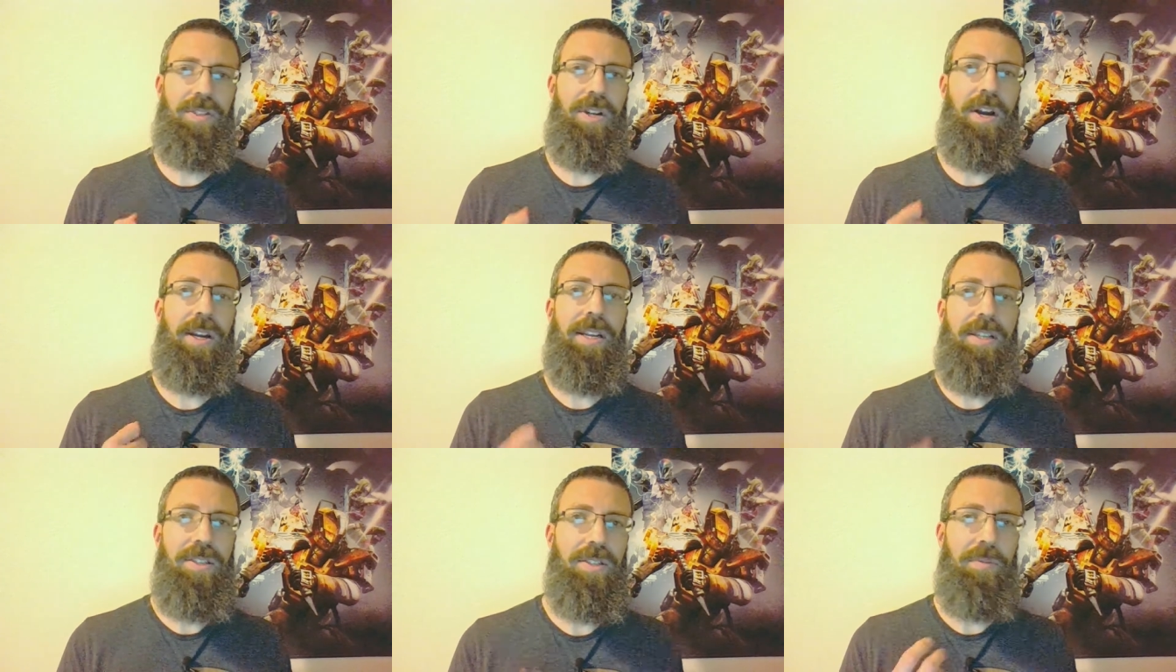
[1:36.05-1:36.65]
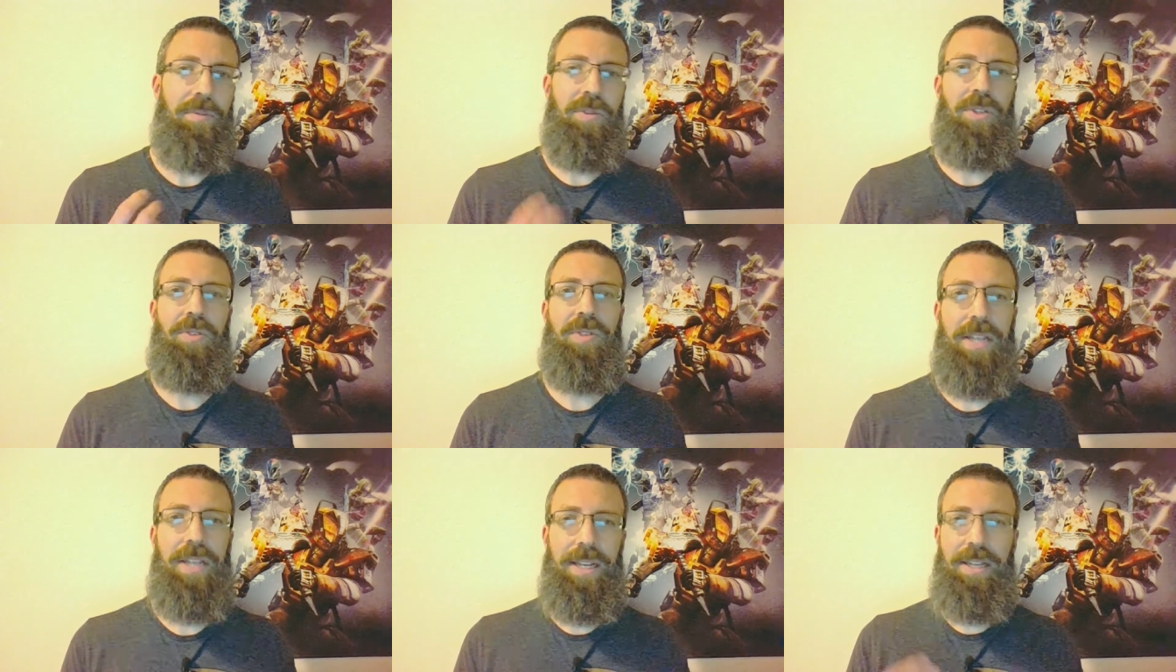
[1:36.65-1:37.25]
talking to someone
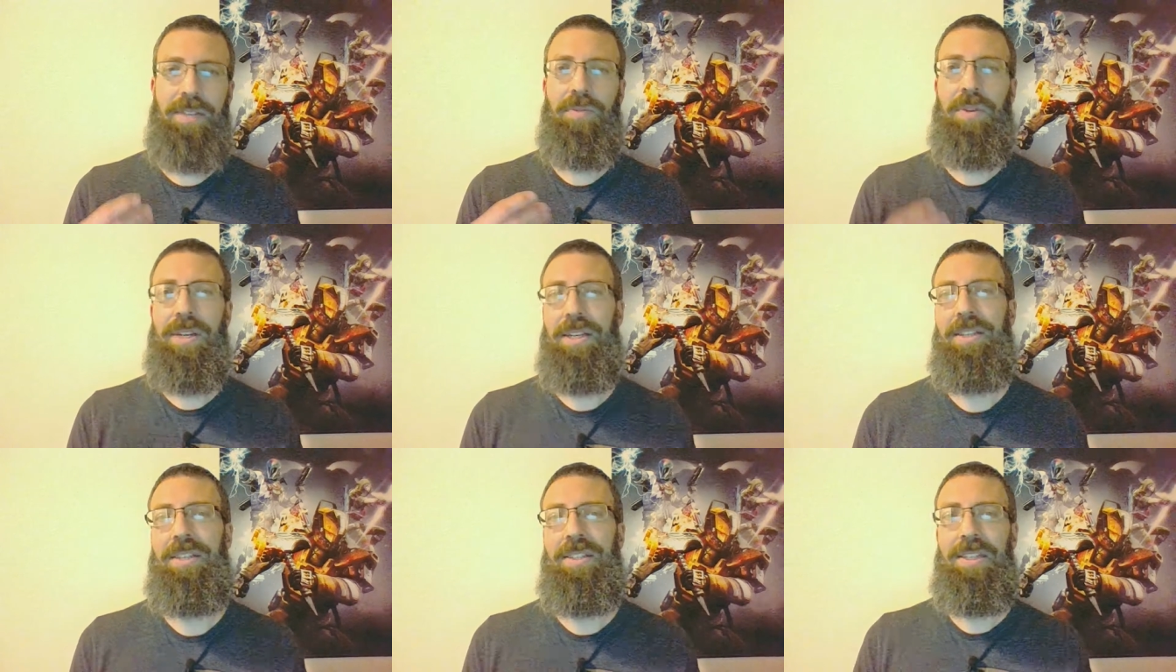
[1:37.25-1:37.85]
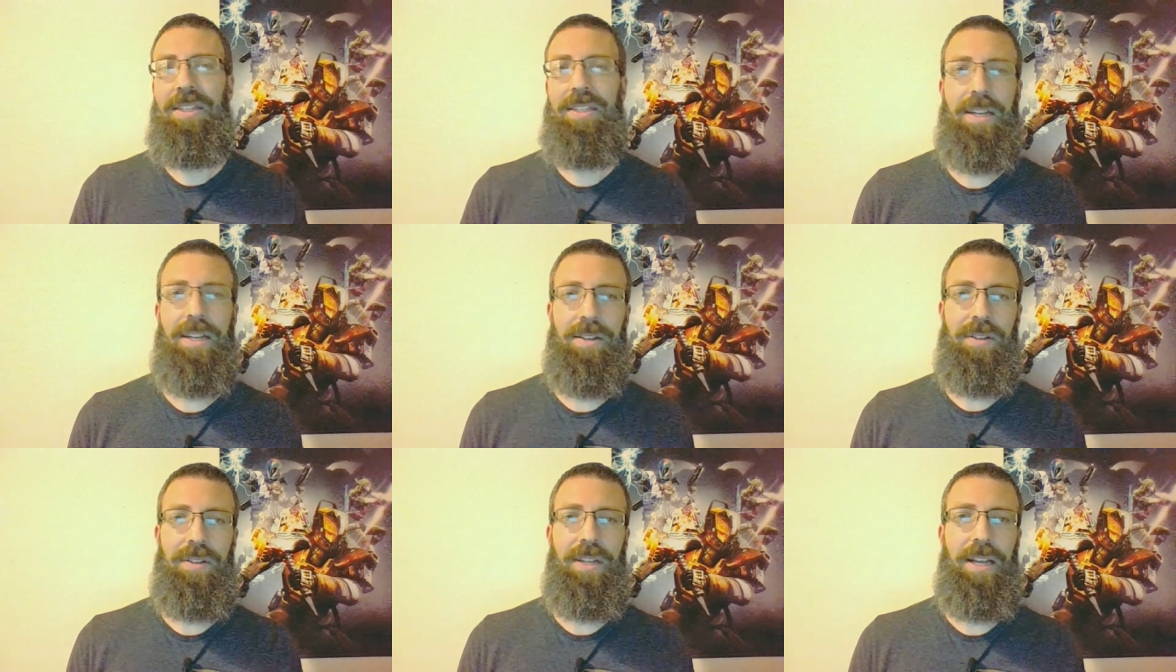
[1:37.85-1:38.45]
who's getting ready to sit
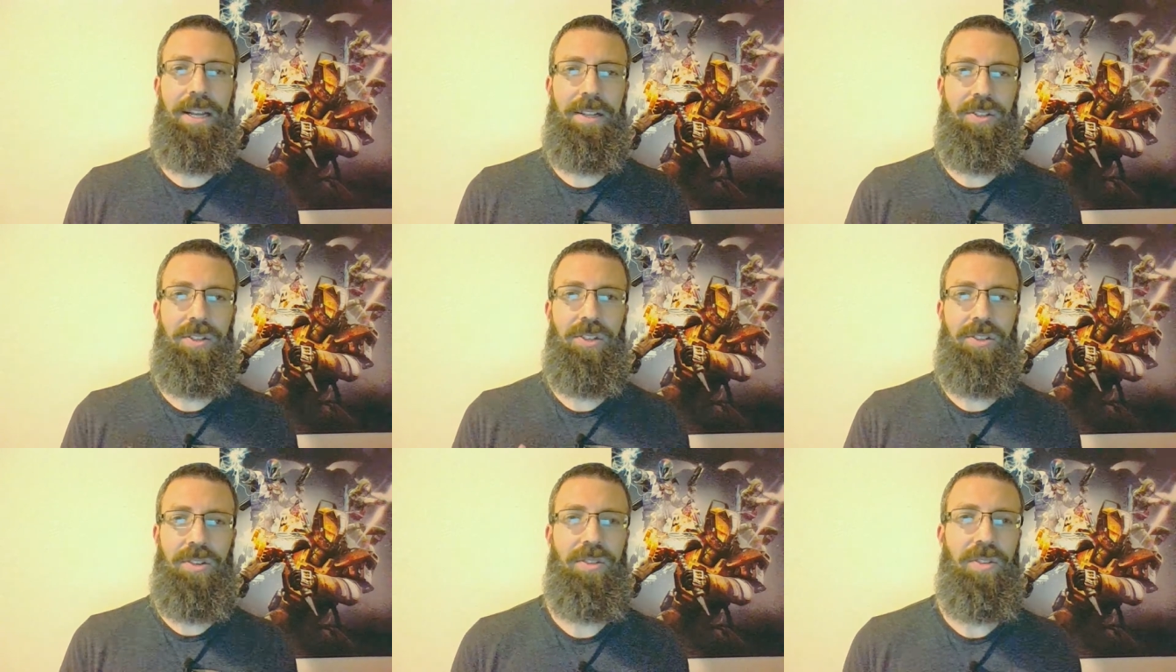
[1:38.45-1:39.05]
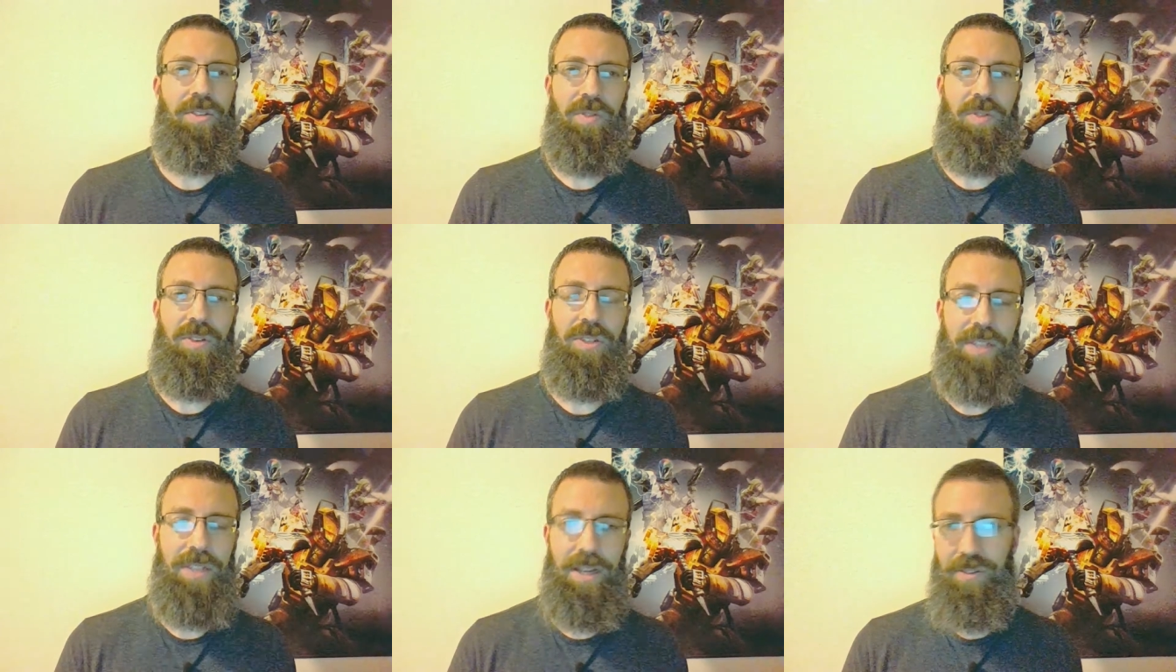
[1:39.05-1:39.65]
down and start the
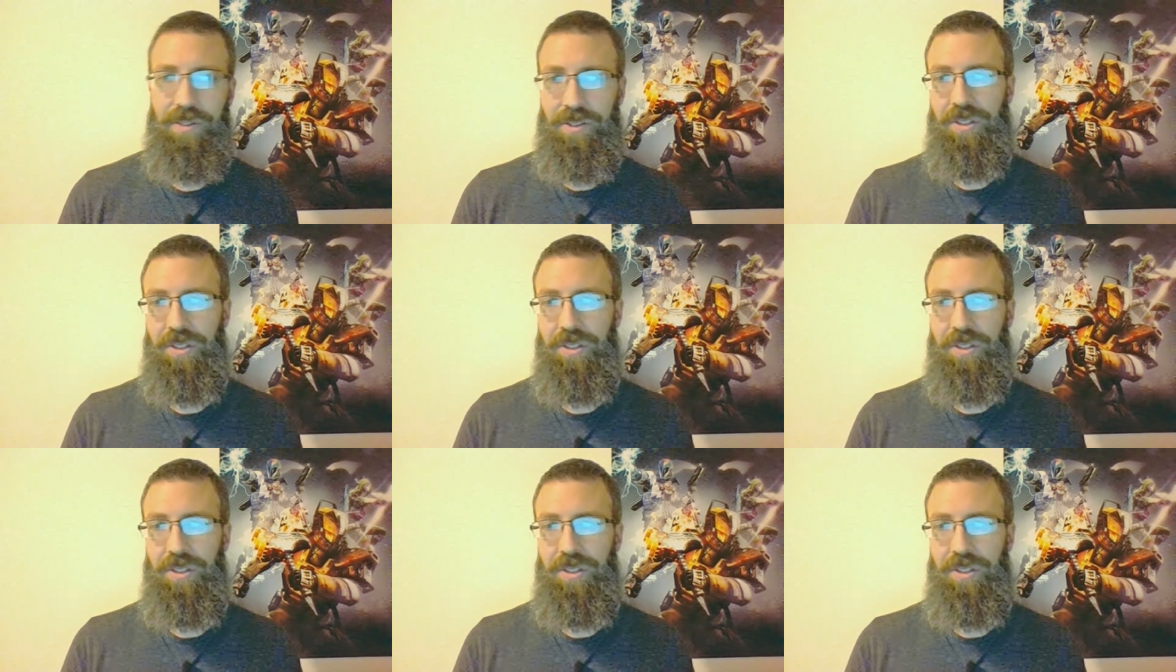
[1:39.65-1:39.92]
first novel.